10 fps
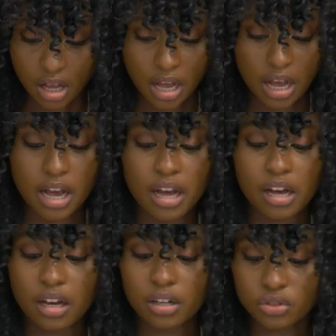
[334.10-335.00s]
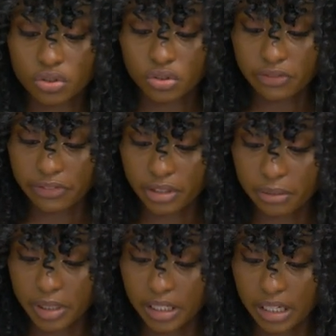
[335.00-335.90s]
how do you
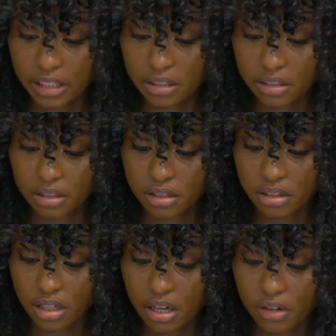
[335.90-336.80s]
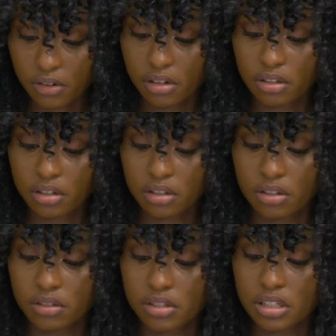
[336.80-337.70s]
film and edit? How long
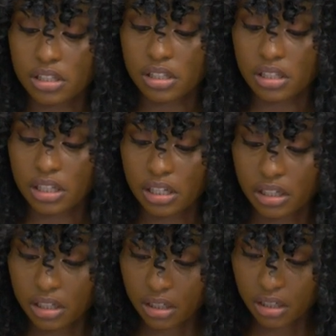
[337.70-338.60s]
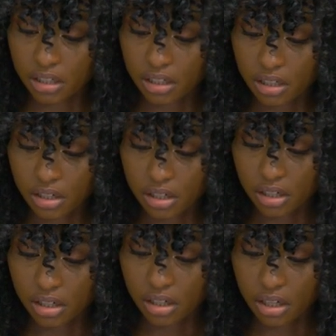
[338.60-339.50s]
does it take?
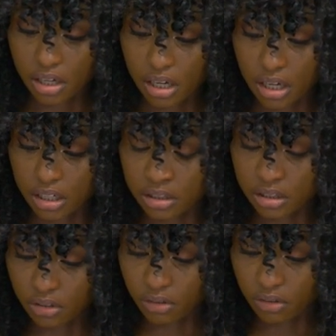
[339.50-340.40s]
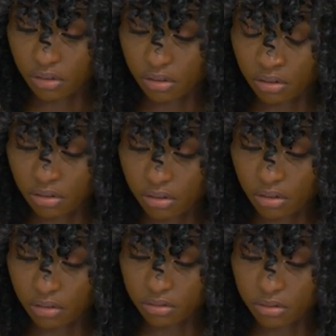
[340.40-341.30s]
And
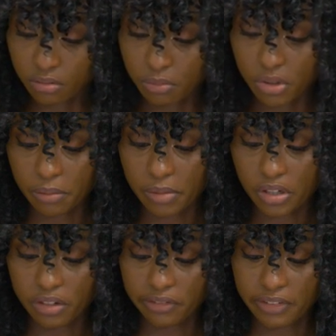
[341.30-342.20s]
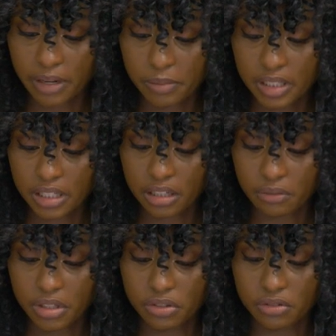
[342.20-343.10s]
also more about your family and
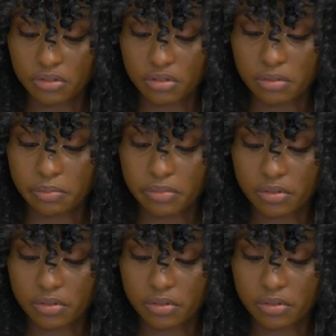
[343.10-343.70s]
where you grew up.